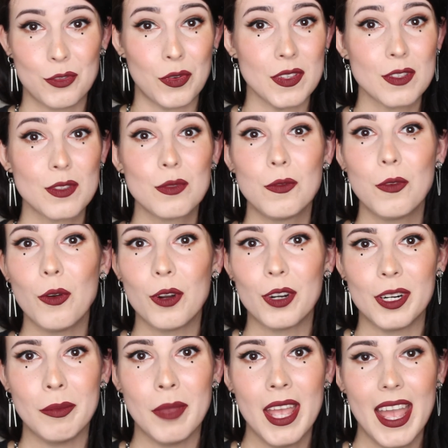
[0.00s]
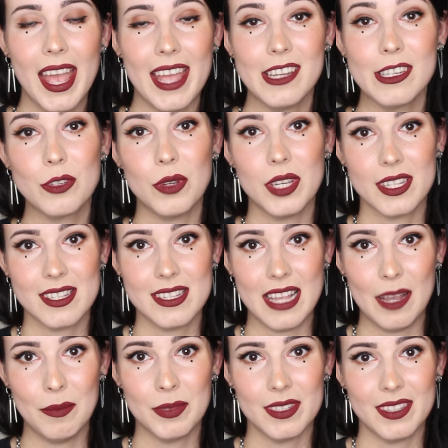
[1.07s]
transform and to
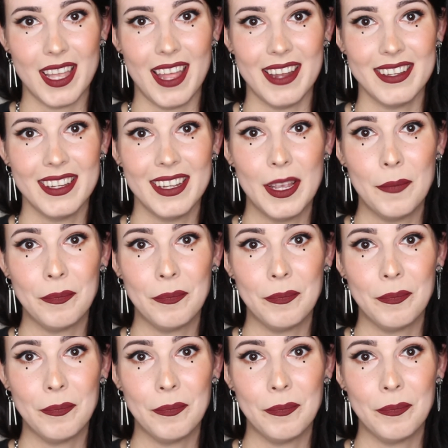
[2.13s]
accept that